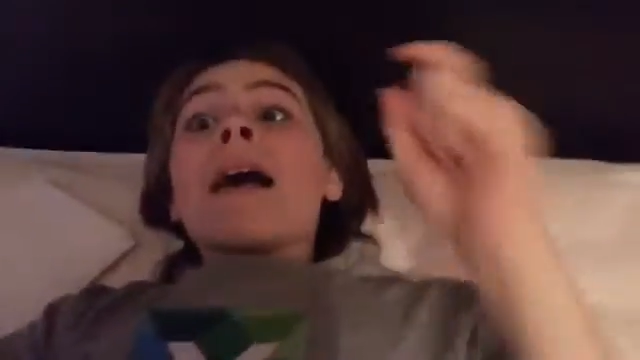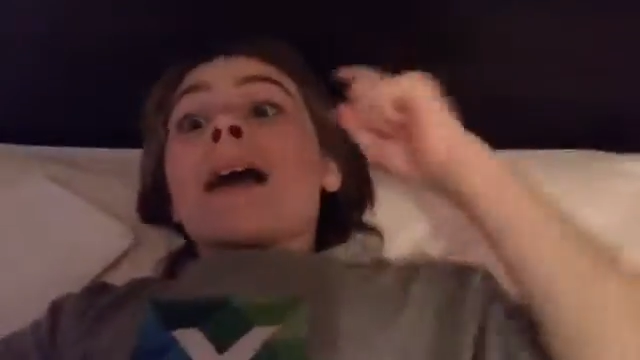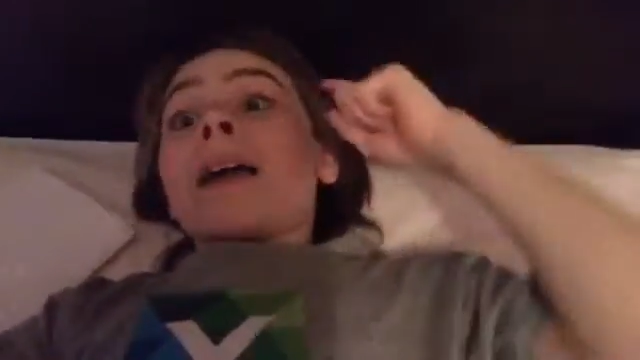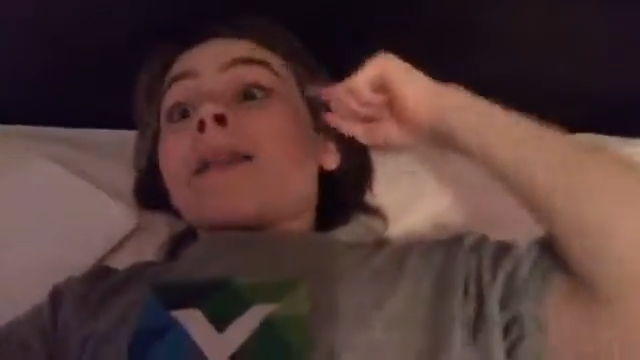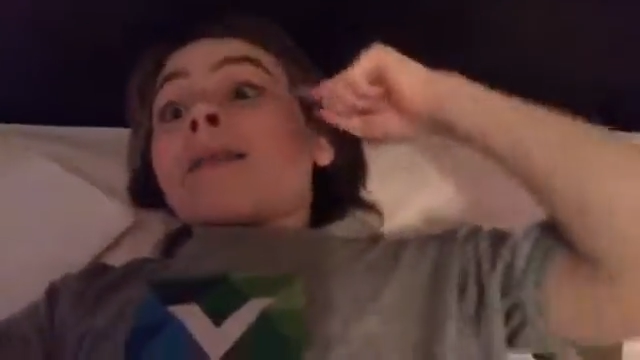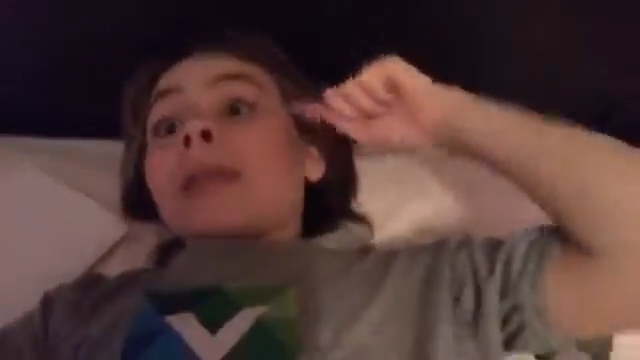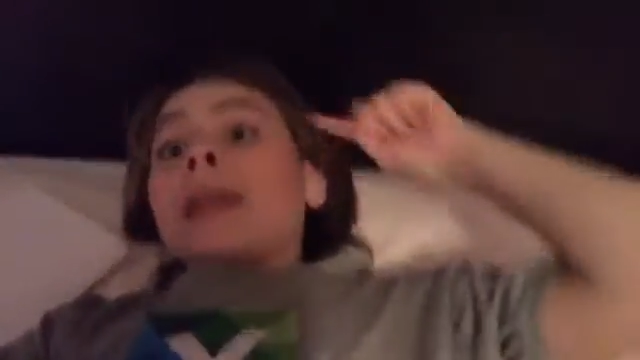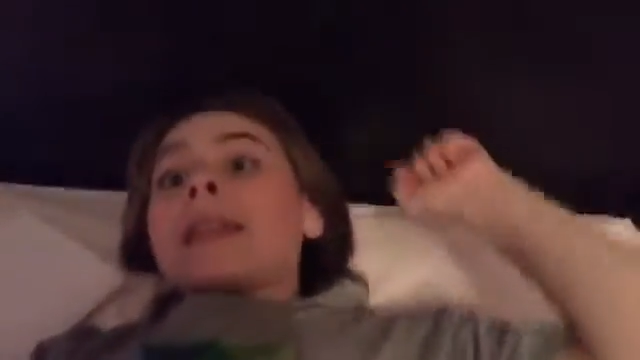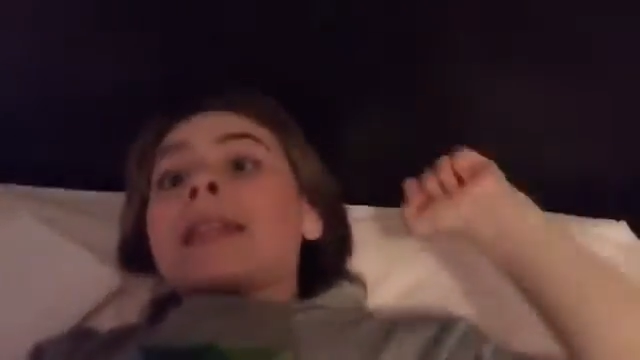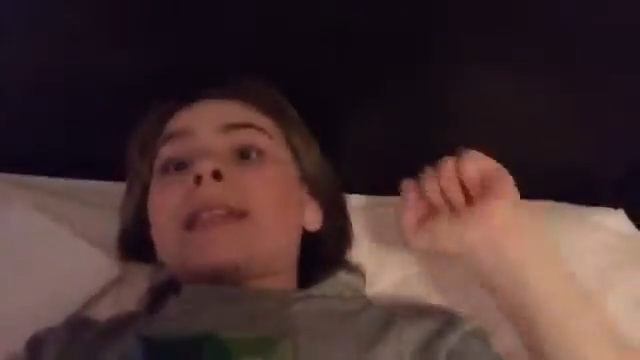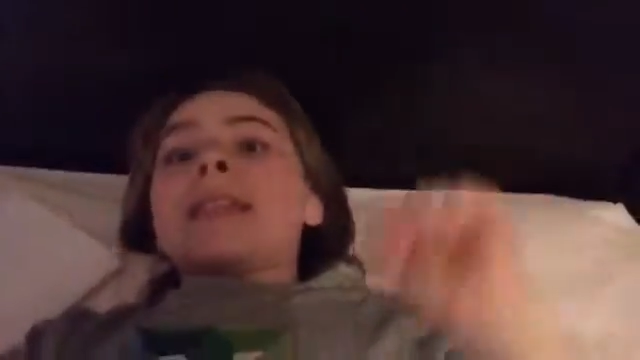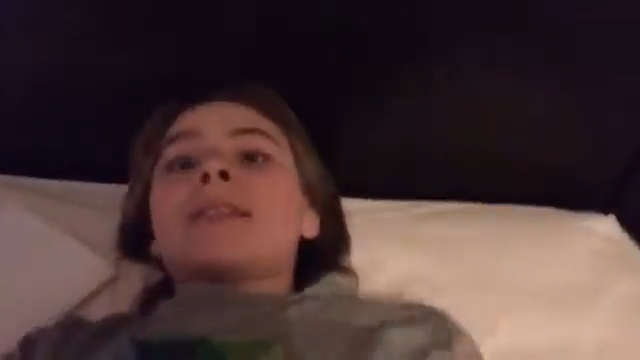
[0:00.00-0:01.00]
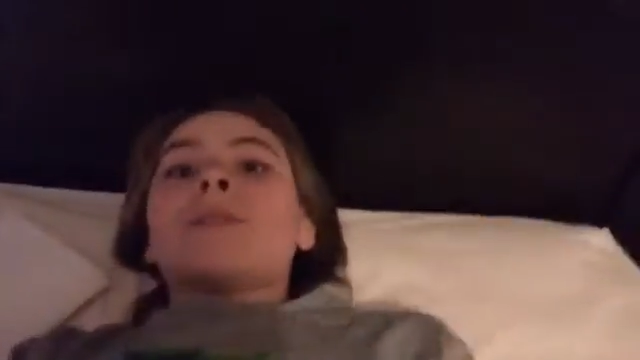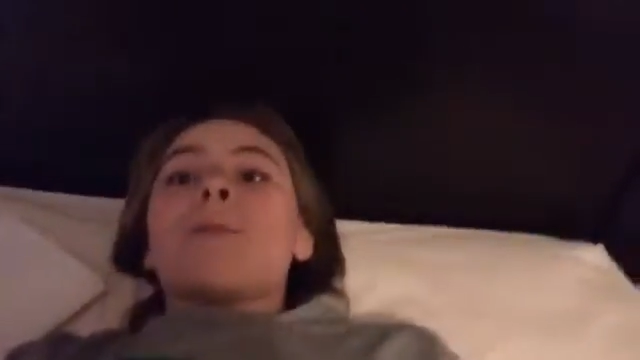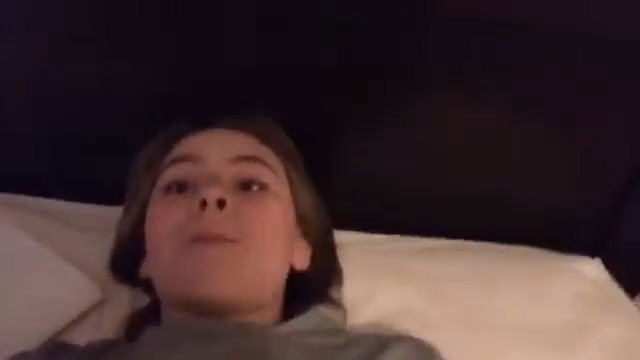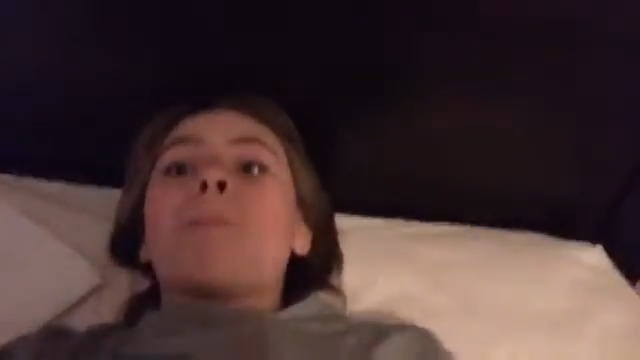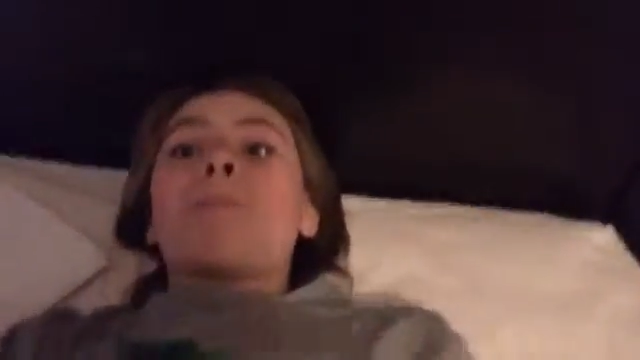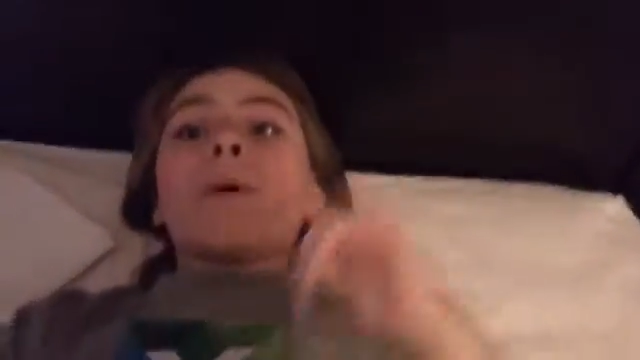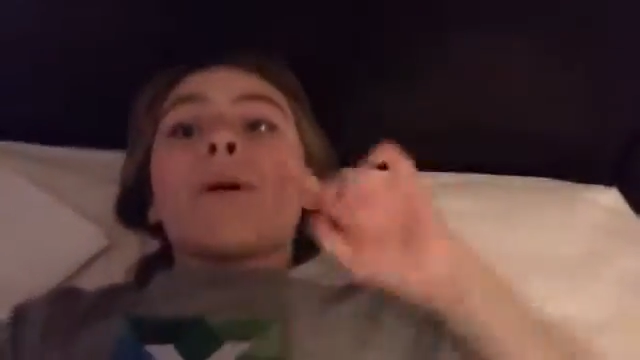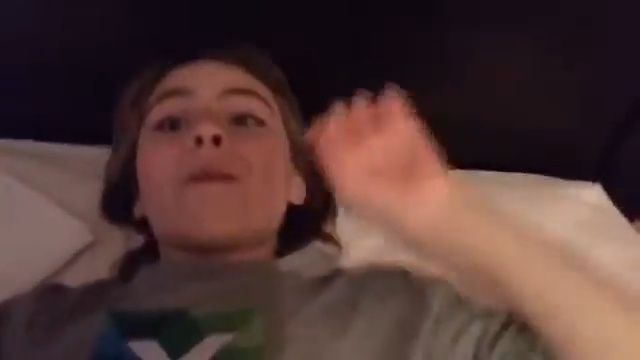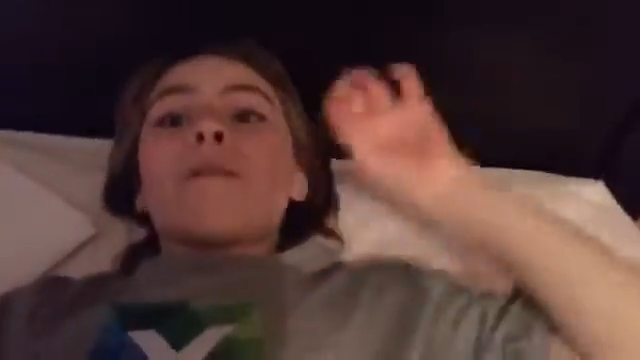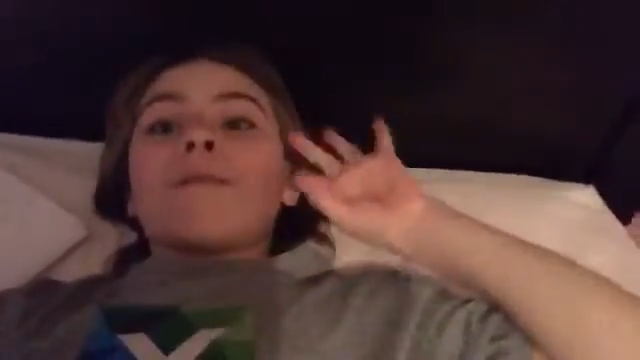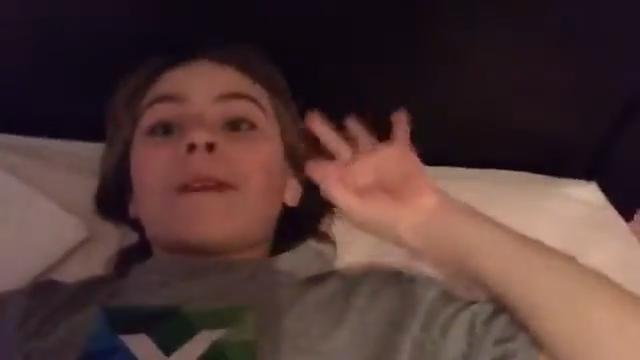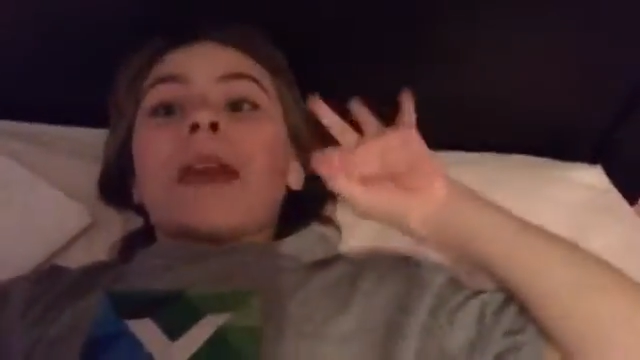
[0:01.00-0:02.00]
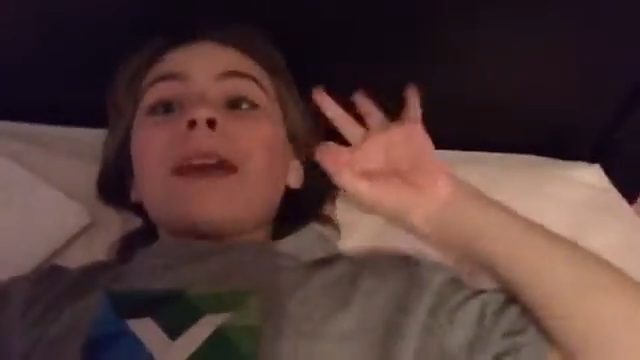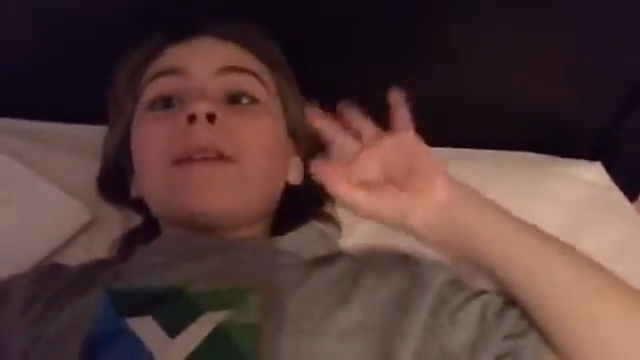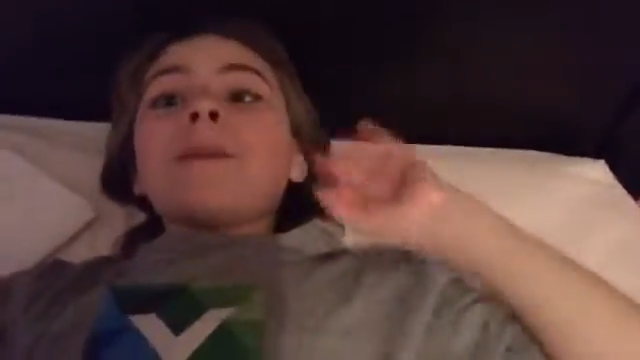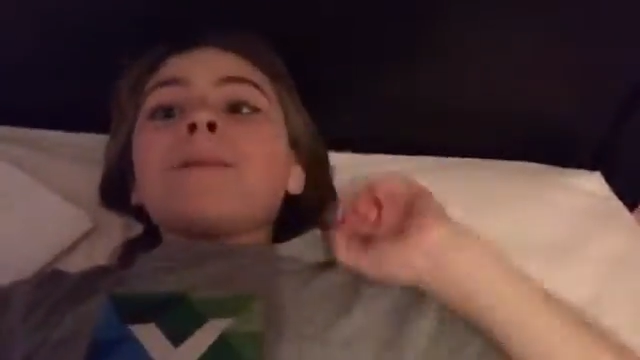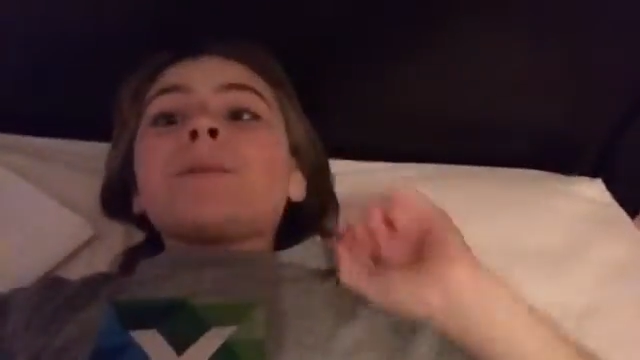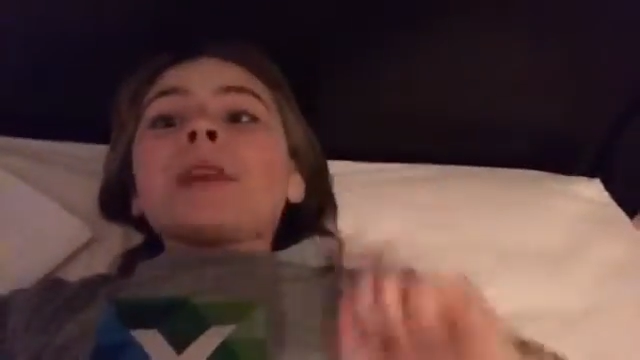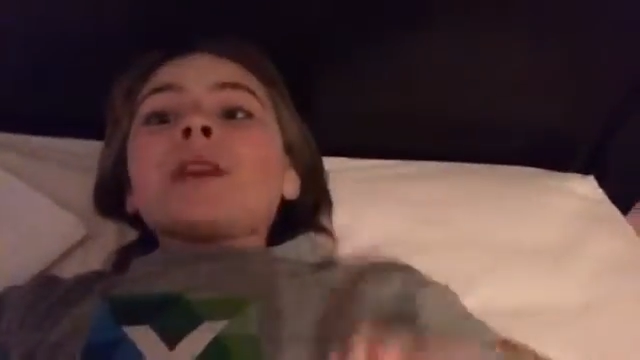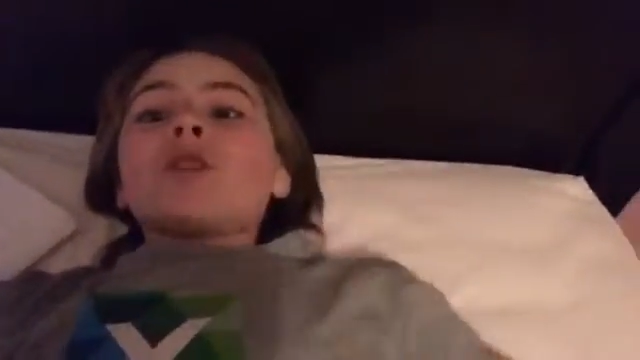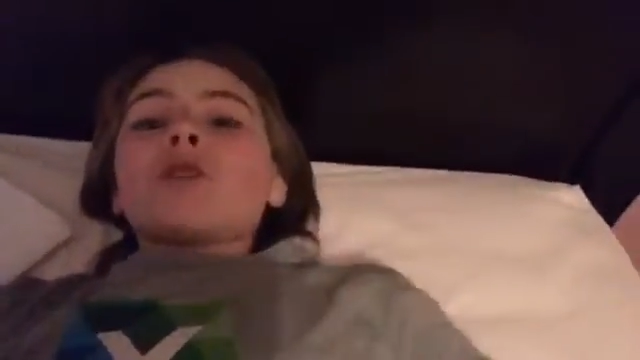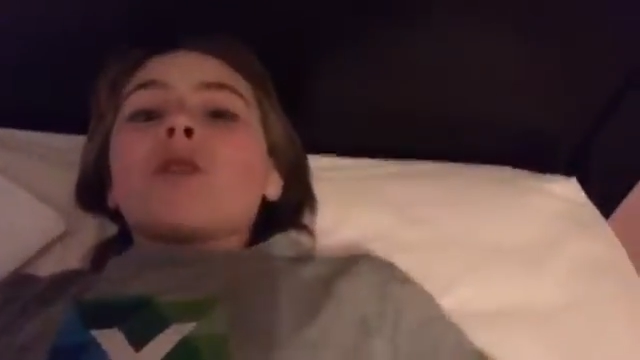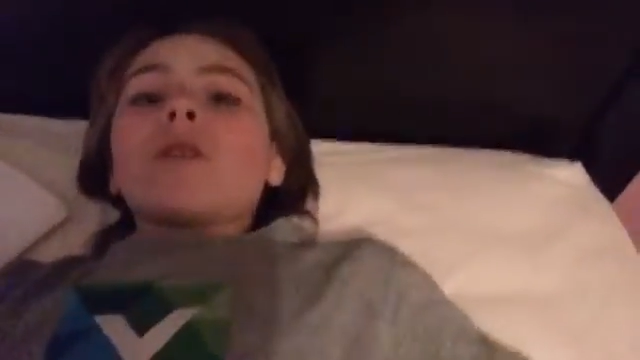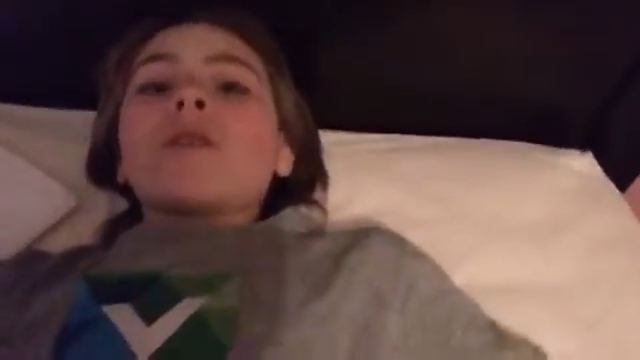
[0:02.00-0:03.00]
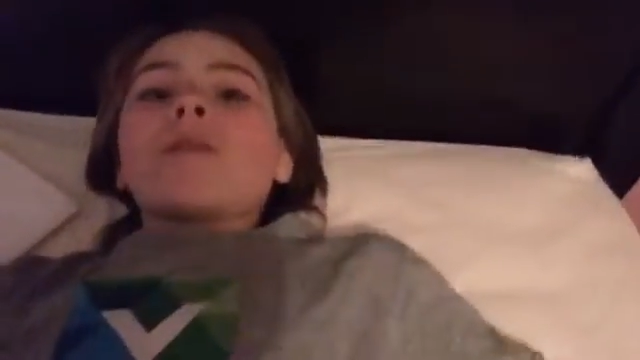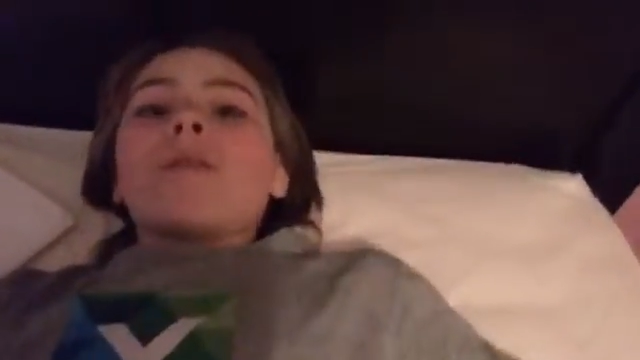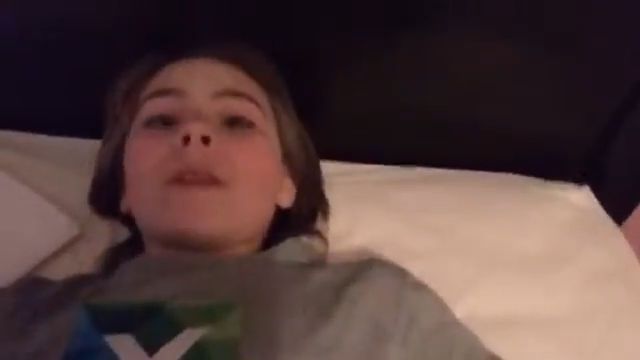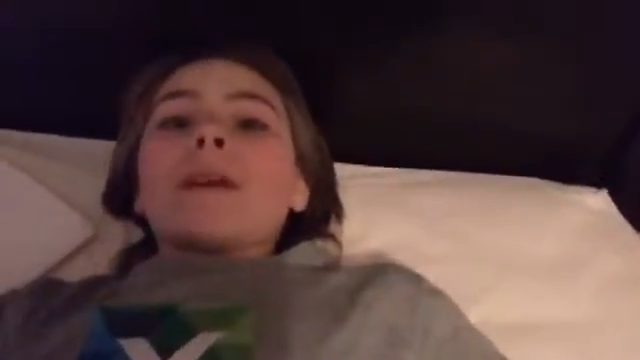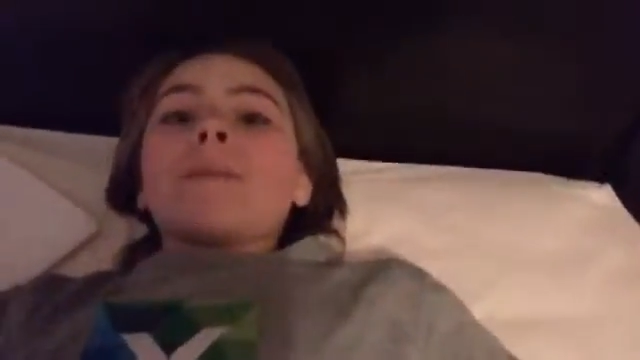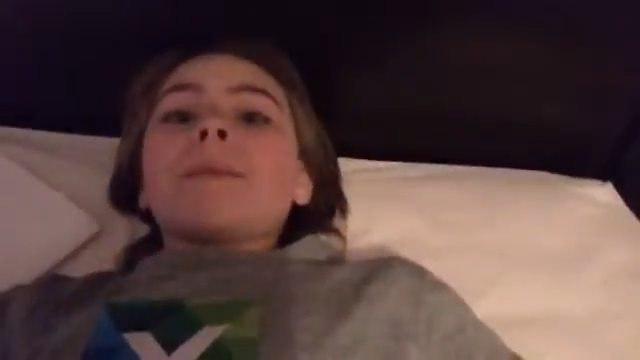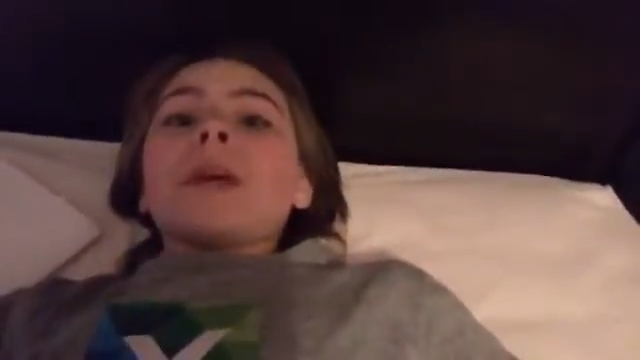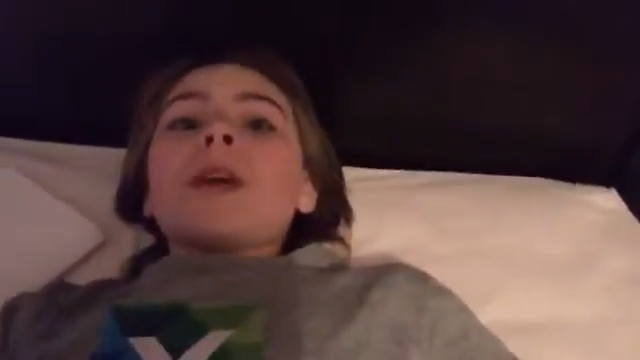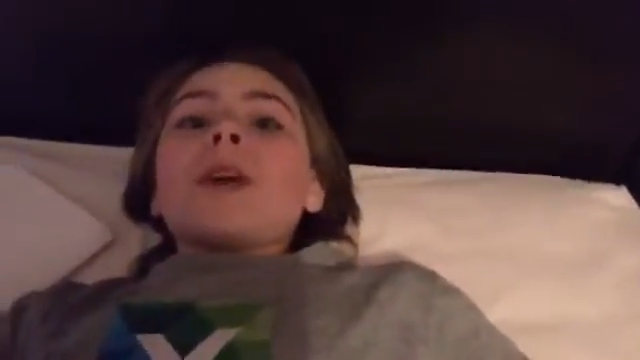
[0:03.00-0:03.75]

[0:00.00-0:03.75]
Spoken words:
I think that it's the perfect short film